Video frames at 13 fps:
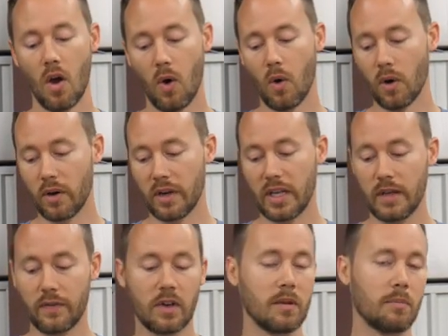or
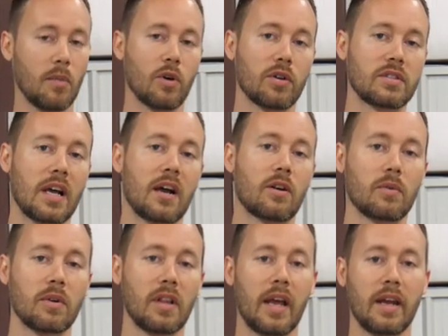even
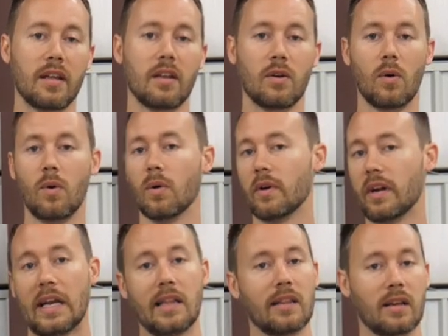motorcycle related or
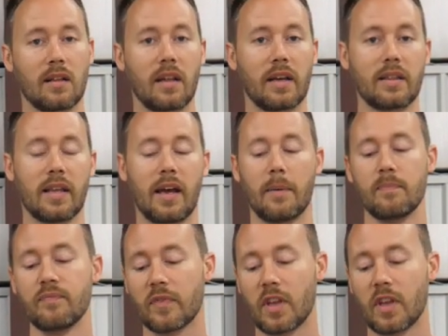anything like that.